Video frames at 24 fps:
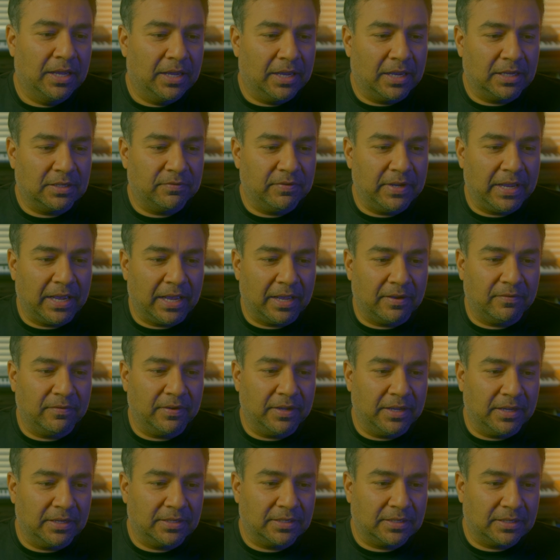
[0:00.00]
as we have
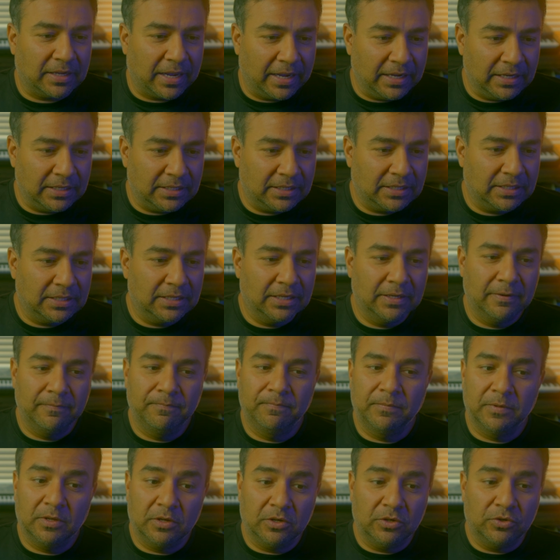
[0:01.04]
a size
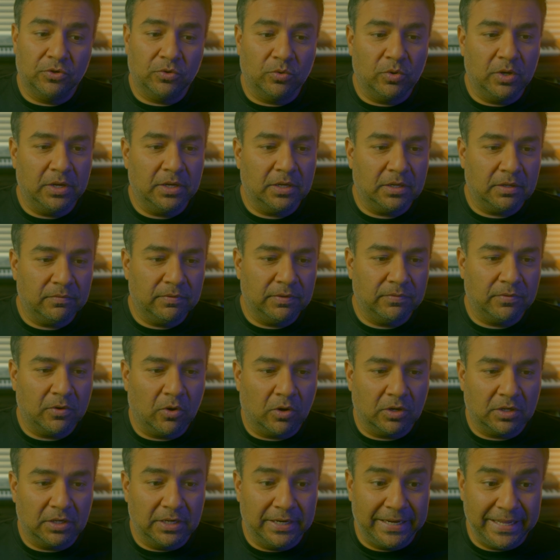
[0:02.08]
control here. We've
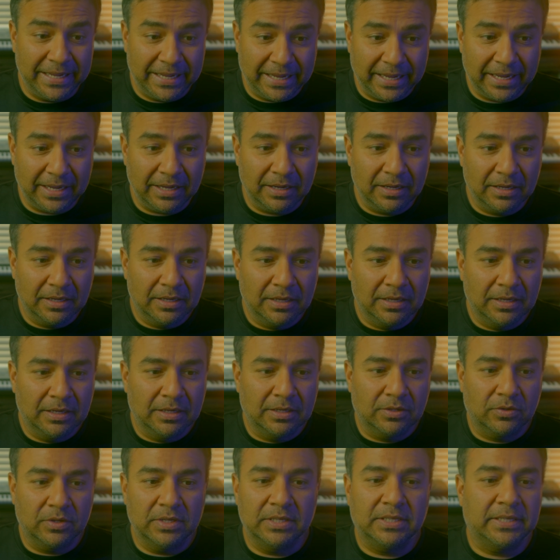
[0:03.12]
got decay.
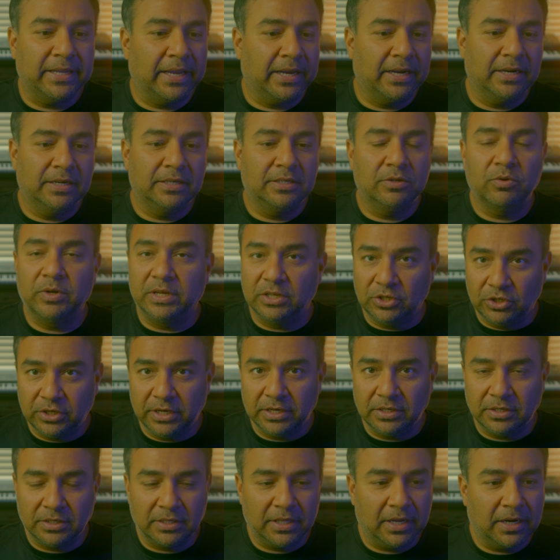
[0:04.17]
So in seconds, you can
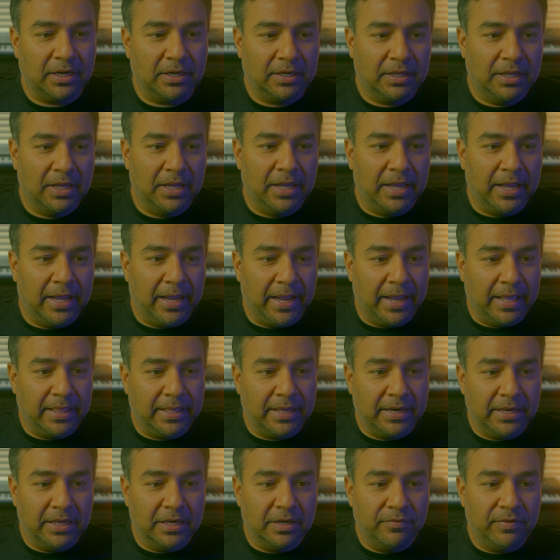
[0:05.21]
change that. And
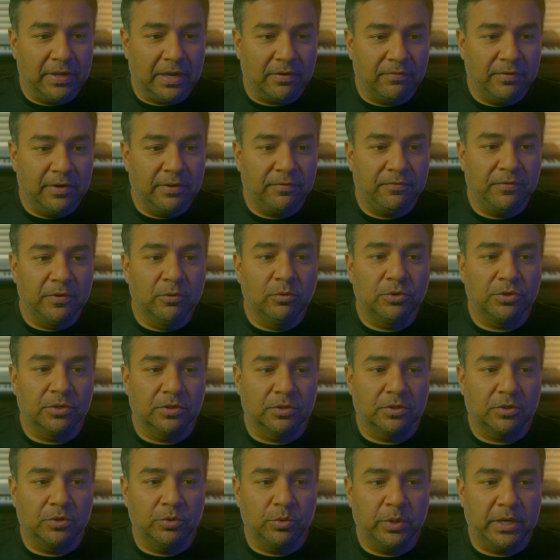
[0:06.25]
then here we have
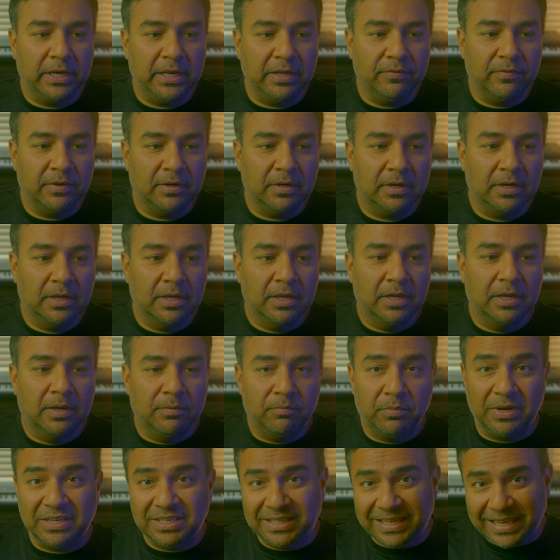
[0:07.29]
diffusion. So you can even
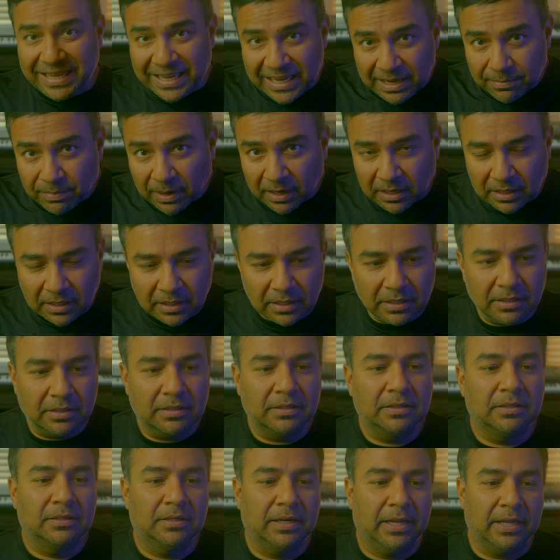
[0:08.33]
press the E button here,
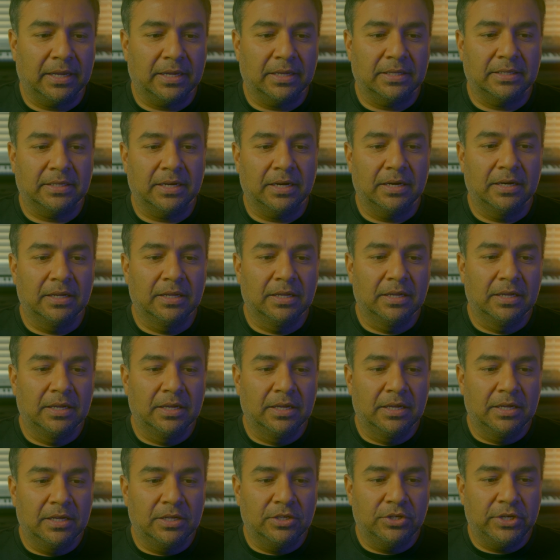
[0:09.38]
like I said,
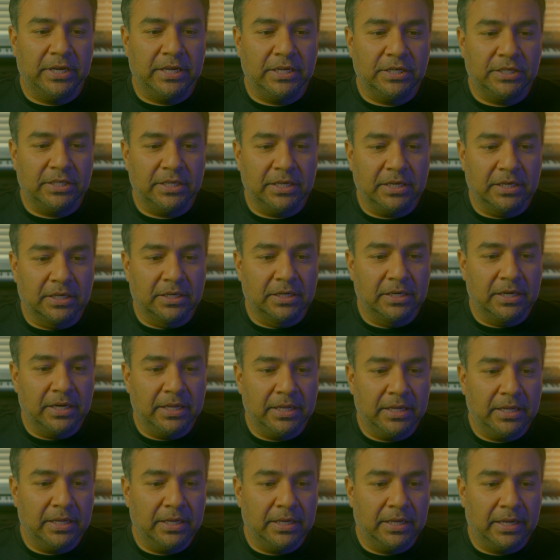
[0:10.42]
change the
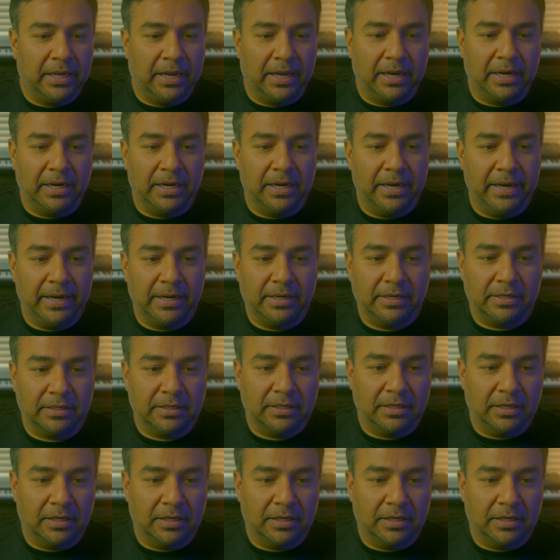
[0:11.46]
early and late